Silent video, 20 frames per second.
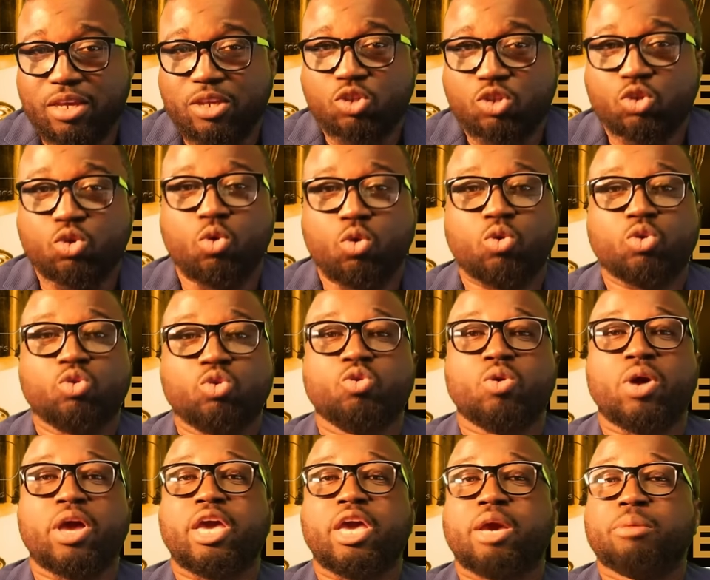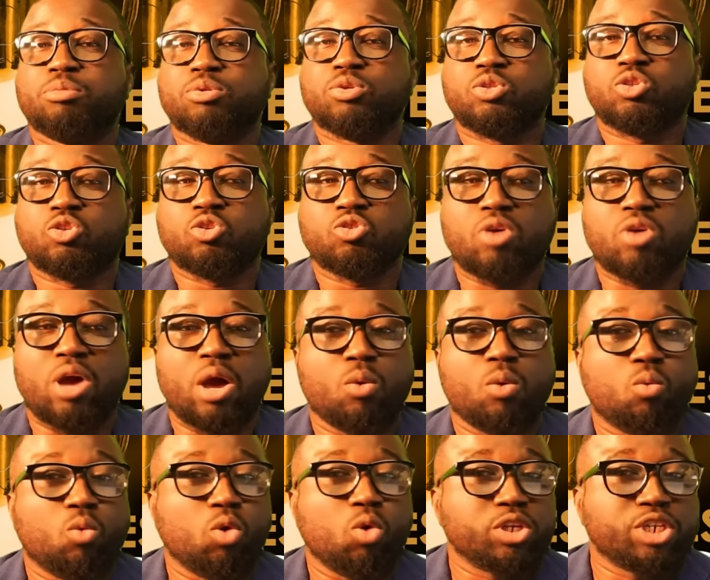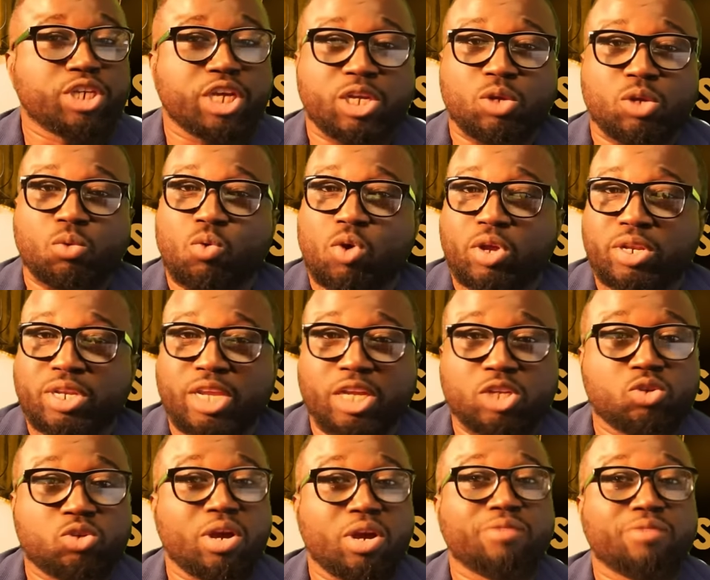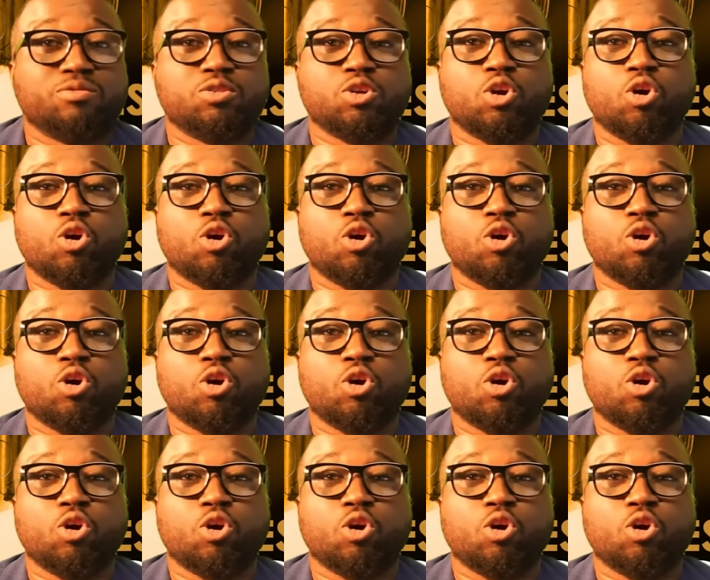so you are able to go and watch anyone that you have